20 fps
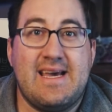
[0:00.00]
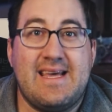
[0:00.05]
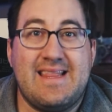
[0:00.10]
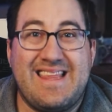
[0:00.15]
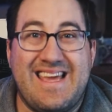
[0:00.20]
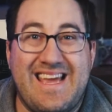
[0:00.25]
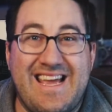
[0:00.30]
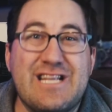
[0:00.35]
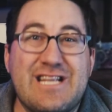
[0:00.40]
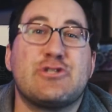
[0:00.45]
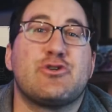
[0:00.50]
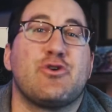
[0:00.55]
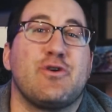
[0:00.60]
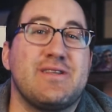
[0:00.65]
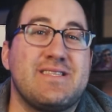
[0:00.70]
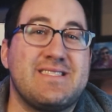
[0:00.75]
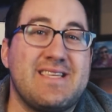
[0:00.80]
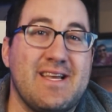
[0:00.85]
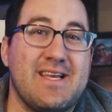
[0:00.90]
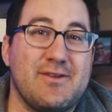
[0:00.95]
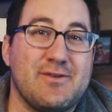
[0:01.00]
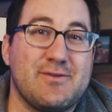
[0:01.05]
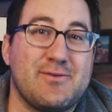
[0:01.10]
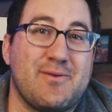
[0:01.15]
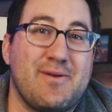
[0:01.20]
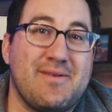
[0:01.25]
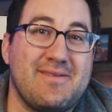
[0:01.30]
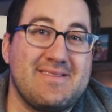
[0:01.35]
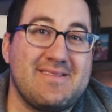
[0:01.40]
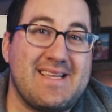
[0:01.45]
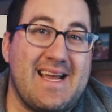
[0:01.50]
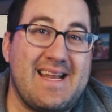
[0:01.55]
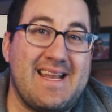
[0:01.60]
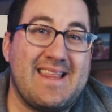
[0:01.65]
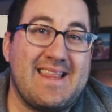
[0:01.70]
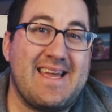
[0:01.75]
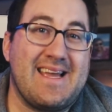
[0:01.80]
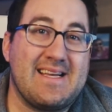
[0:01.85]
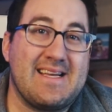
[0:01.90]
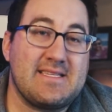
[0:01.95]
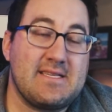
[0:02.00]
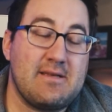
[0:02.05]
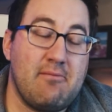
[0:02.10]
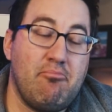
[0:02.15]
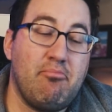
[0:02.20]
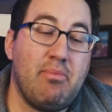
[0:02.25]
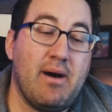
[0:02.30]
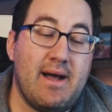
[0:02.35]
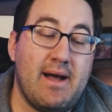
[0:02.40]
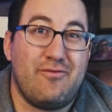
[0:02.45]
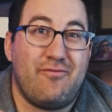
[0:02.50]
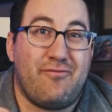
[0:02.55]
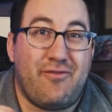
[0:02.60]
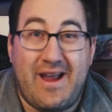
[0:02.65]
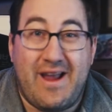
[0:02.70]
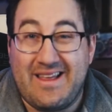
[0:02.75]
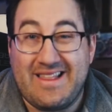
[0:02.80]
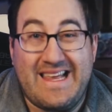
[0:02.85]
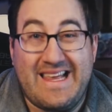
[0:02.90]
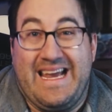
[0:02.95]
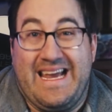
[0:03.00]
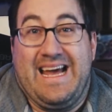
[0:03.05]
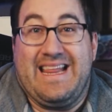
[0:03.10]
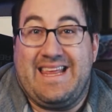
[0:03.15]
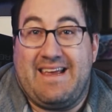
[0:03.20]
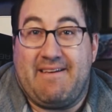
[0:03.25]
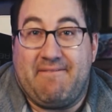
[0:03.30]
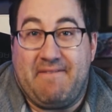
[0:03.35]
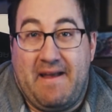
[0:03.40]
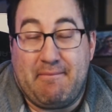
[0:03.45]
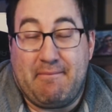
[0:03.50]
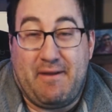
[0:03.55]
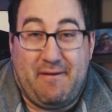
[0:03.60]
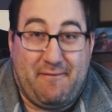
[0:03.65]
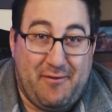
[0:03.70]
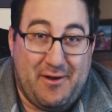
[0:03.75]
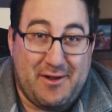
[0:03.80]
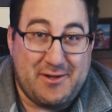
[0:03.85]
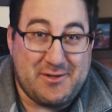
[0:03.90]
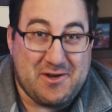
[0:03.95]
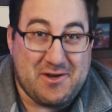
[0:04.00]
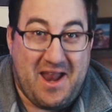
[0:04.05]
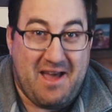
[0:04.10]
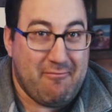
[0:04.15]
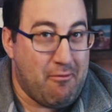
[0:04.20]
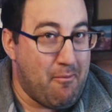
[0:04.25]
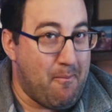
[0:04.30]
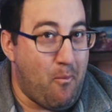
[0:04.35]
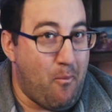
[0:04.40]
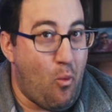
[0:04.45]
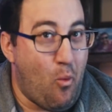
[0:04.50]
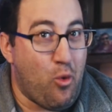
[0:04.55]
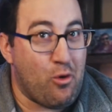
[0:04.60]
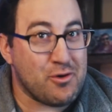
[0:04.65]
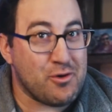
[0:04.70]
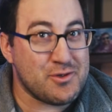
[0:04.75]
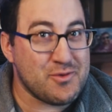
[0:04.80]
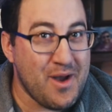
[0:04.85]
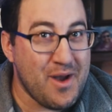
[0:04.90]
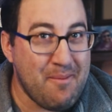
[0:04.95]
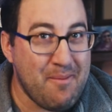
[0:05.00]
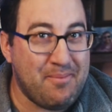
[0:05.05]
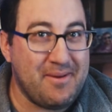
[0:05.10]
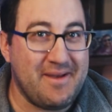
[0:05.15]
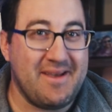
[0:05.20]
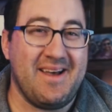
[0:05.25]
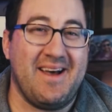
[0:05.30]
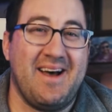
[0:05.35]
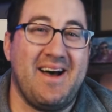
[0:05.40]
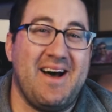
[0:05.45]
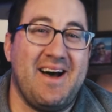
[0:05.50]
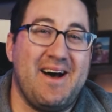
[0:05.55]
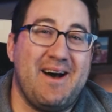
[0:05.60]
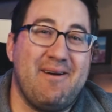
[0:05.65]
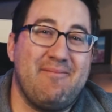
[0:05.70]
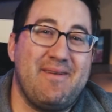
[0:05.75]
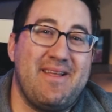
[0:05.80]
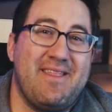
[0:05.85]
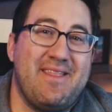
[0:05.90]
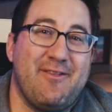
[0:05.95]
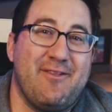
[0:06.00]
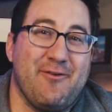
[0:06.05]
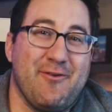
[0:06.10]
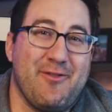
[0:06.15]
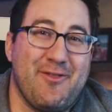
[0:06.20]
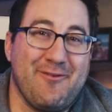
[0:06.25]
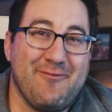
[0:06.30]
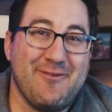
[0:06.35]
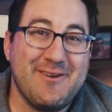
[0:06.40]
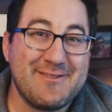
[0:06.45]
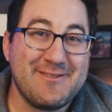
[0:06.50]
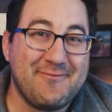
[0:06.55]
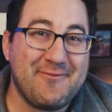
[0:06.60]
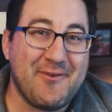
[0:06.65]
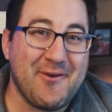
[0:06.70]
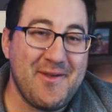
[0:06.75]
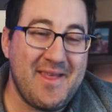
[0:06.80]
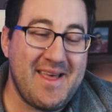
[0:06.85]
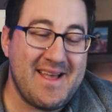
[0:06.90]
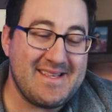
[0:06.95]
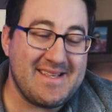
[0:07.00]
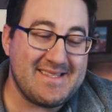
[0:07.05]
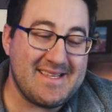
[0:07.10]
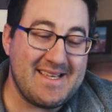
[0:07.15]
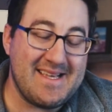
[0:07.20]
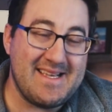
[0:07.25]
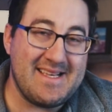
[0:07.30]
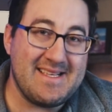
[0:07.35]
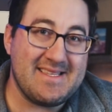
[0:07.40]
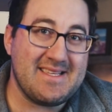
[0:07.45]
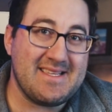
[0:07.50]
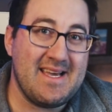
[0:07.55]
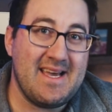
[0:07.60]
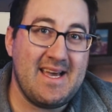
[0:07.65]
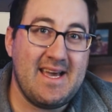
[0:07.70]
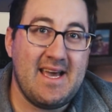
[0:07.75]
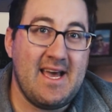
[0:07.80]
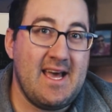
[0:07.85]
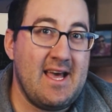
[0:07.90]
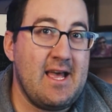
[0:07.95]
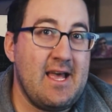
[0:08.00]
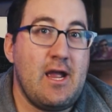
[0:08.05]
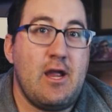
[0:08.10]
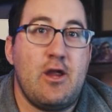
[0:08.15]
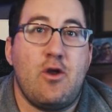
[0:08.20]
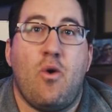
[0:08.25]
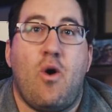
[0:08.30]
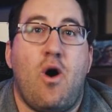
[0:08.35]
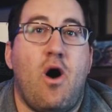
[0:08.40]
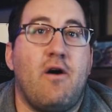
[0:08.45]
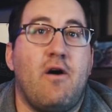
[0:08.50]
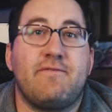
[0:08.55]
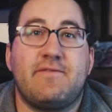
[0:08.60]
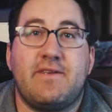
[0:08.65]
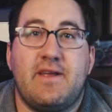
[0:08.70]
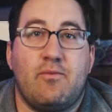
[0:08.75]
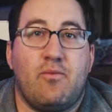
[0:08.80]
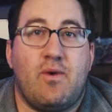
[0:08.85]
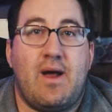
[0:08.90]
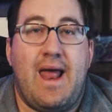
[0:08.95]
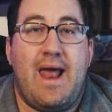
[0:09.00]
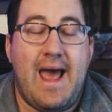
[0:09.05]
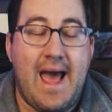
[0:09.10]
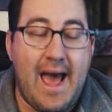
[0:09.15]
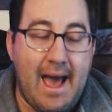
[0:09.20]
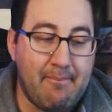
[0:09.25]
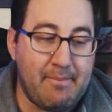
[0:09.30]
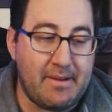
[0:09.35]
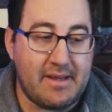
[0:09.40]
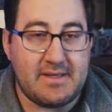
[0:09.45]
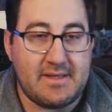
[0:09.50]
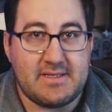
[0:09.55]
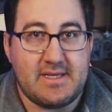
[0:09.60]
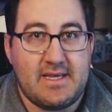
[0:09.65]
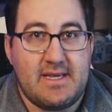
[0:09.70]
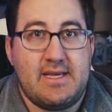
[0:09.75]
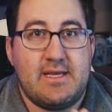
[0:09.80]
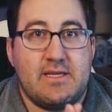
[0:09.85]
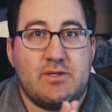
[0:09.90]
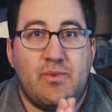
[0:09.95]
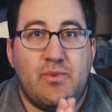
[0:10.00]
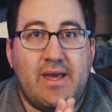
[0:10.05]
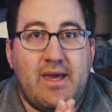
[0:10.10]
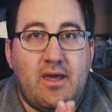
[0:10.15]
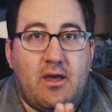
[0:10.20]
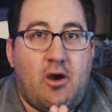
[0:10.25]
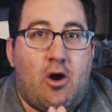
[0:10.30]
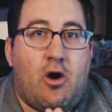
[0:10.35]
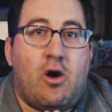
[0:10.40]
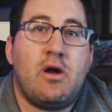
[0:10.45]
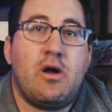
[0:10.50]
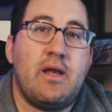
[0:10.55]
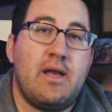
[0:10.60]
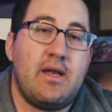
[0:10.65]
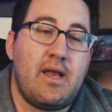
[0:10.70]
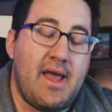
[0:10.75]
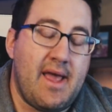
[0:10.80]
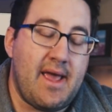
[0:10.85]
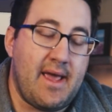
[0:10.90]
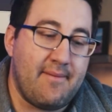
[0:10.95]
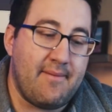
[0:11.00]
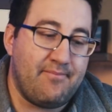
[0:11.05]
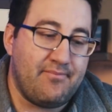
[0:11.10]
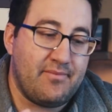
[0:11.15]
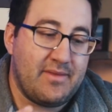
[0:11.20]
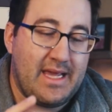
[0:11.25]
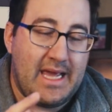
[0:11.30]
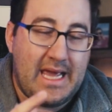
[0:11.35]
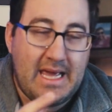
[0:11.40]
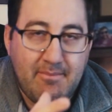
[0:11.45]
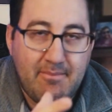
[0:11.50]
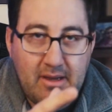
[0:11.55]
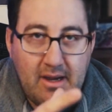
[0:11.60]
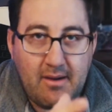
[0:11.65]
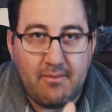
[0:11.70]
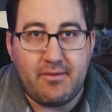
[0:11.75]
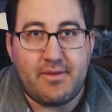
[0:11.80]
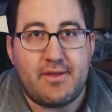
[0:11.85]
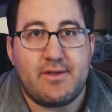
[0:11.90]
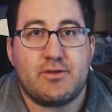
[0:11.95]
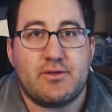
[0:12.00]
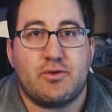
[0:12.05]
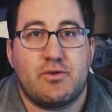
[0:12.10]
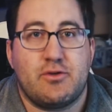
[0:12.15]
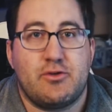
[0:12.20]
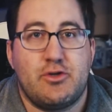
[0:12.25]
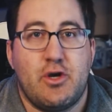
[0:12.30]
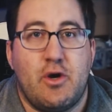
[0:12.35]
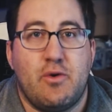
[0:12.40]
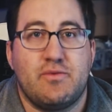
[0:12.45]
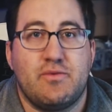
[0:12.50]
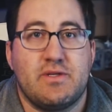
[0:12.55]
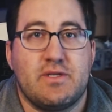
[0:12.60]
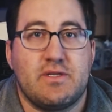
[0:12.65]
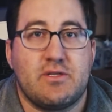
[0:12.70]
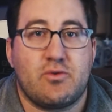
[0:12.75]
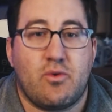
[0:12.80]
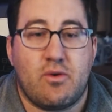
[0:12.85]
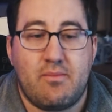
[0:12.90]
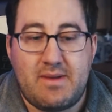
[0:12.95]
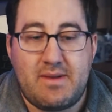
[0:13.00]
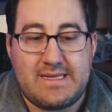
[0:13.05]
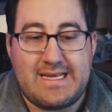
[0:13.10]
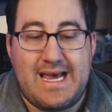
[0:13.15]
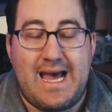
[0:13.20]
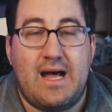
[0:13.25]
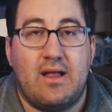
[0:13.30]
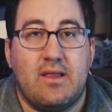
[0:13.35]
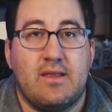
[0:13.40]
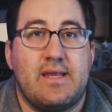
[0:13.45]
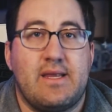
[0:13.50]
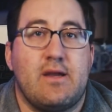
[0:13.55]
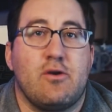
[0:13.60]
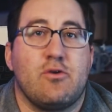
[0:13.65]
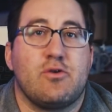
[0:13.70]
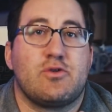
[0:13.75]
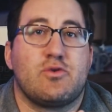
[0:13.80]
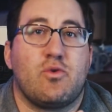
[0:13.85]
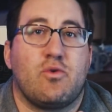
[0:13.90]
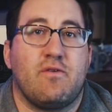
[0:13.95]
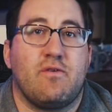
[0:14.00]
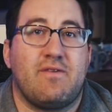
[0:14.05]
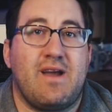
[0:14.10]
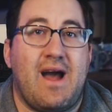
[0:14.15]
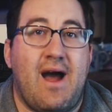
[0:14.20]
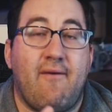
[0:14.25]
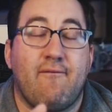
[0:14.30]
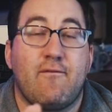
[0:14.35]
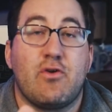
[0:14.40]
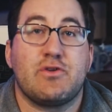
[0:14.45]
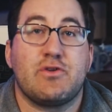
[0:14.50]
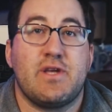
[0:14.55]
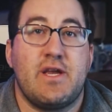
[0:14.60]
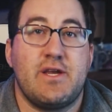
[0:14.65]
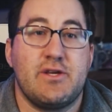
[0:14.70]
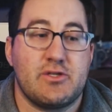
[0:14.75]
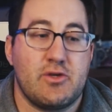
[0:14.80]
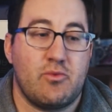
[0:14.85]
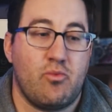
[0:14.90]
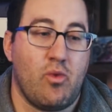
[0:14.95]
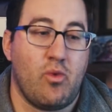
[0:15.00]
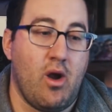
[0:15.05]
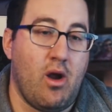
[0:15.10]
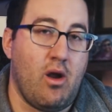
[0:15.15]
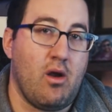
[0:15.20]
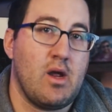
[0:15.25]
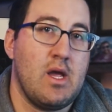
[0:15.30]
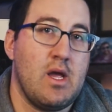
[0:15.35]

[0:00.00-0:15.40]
insurance sales sort of side of things. But frankly, I think family and friends should have a worse rep. And the reason for this is, often what happens is we get caught in a keeping up with the Joneses sort of mentality or sort of conversation where